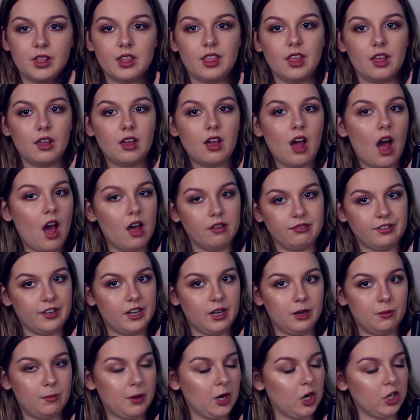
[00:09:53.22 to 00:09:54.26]
the
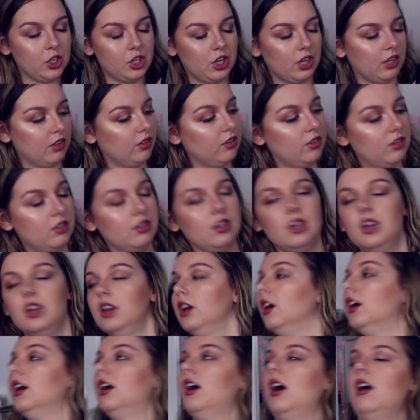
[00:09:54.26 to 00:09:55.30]
coveted purchase
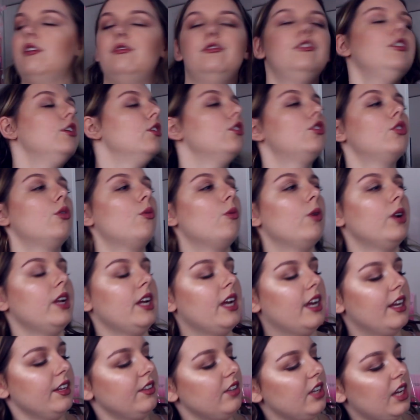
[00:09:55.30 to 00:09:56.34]
of
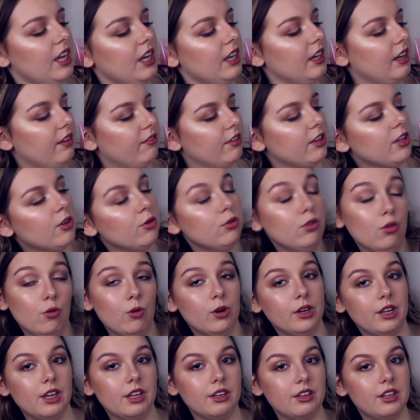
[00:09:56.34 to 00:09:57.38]
2018, even though
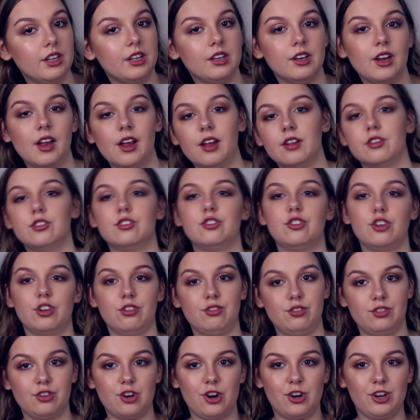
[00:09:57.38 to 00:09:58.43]
2018 has
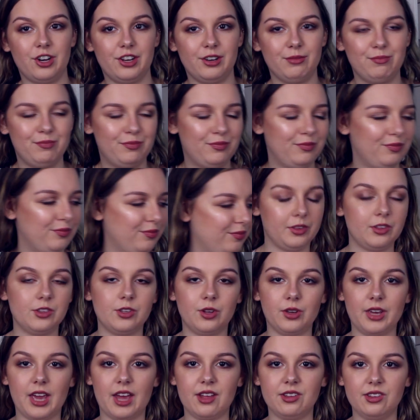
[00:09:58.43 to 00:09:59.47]
just started. So
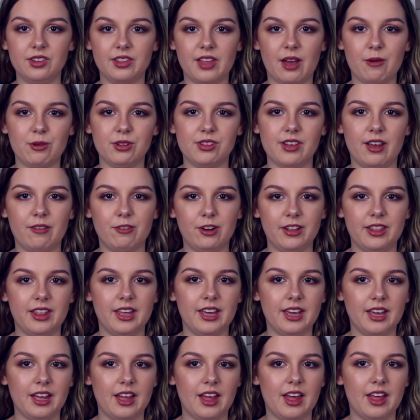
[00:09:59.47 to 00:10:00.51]
yes, that was
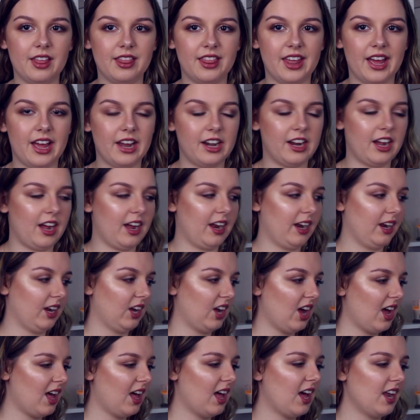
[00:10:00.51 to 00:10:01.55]
everything that I
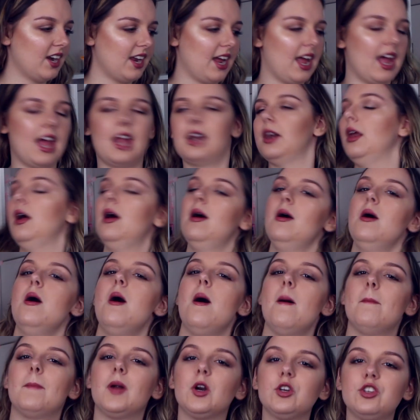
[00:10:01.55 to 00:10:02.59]
got and
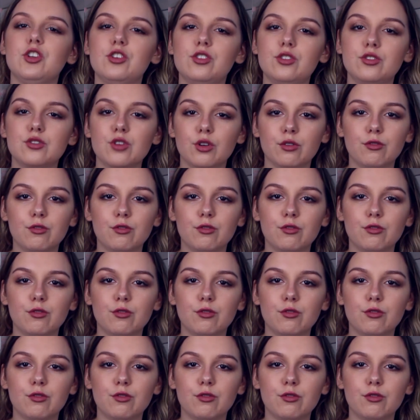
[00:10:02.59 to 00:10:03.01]
purchased